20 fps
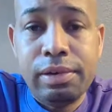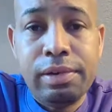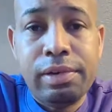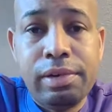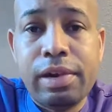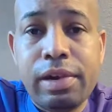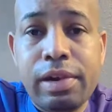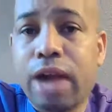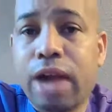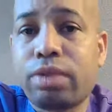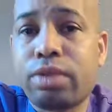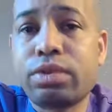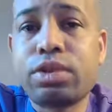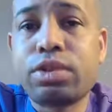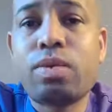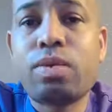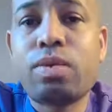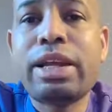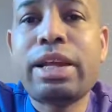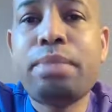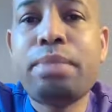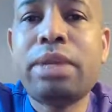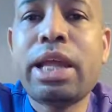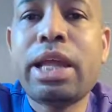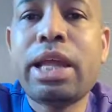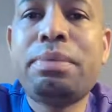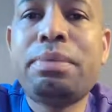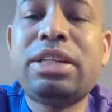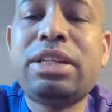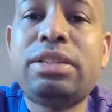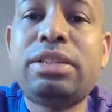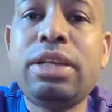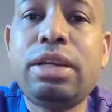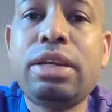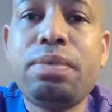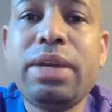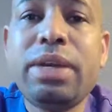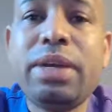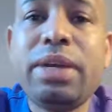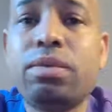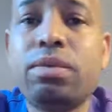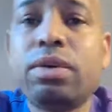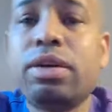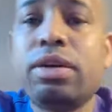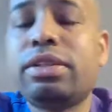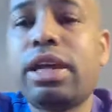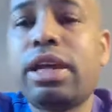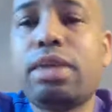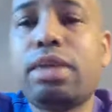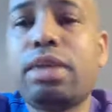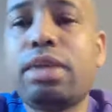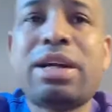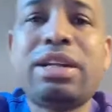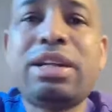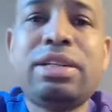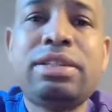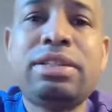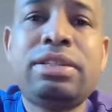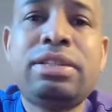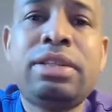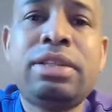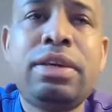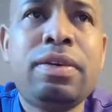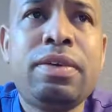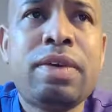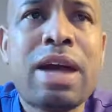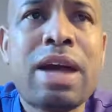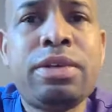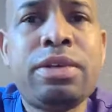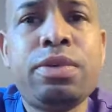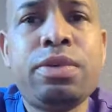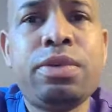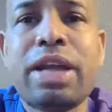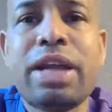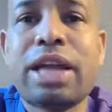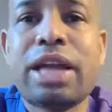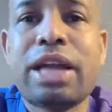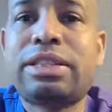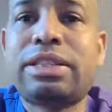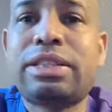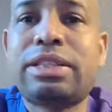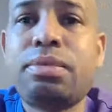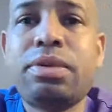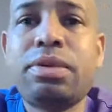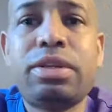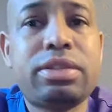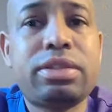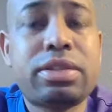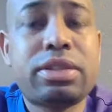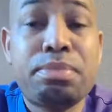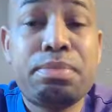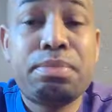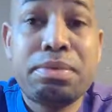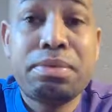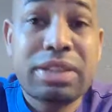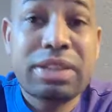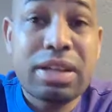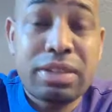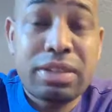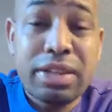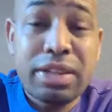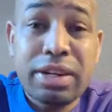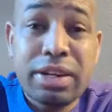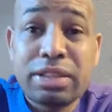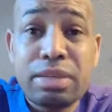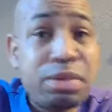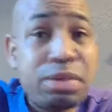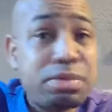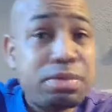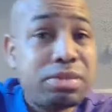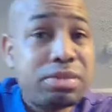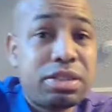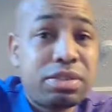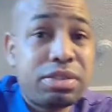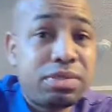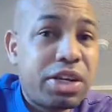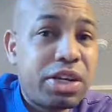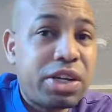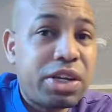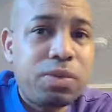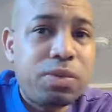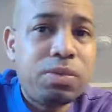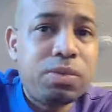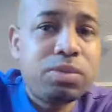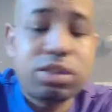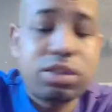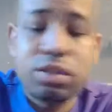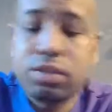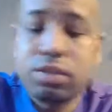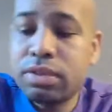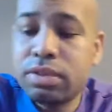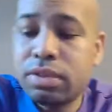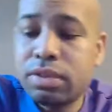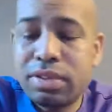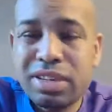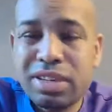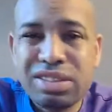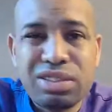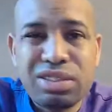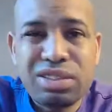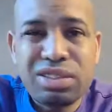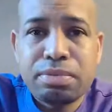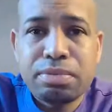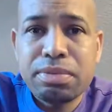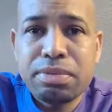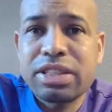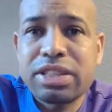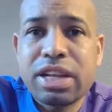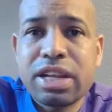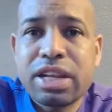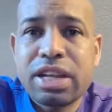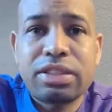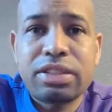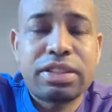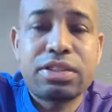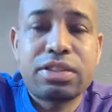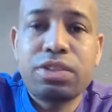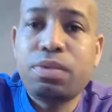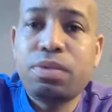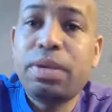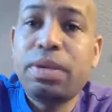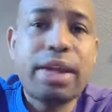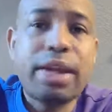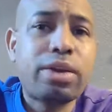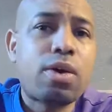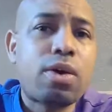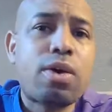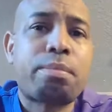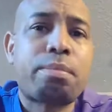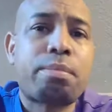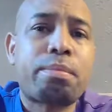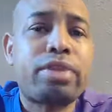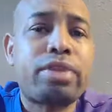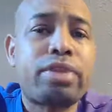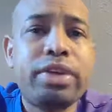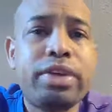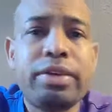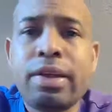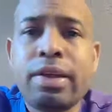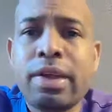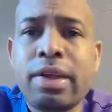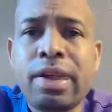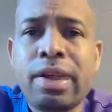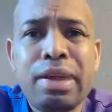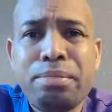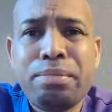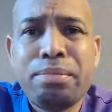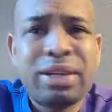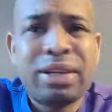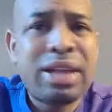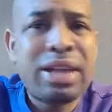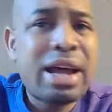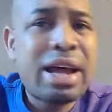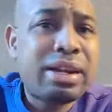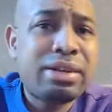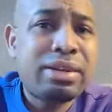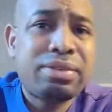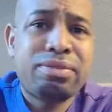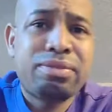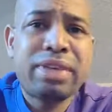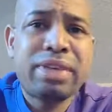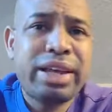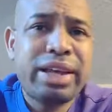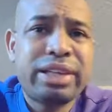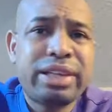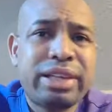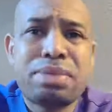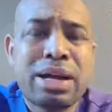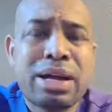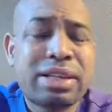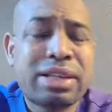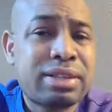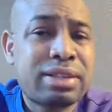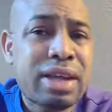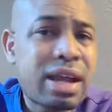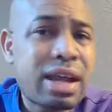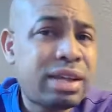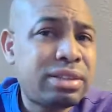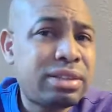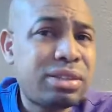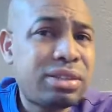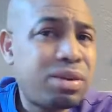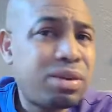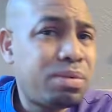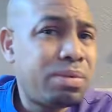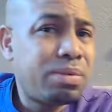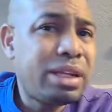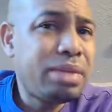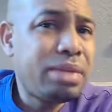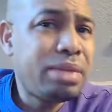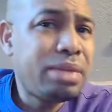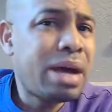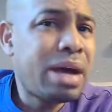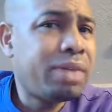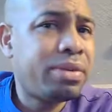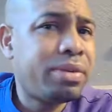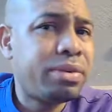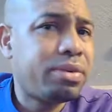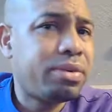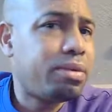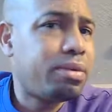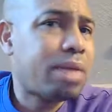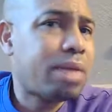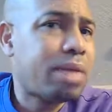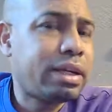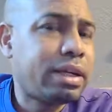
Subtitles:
I don't know why they blaming the zinc. We don't think about it as zinc. I know we got some of us out there. Some of us some goons. I know some of us out there. We ain't all perfect, but a lot of Xbox guys don't really bother nobody.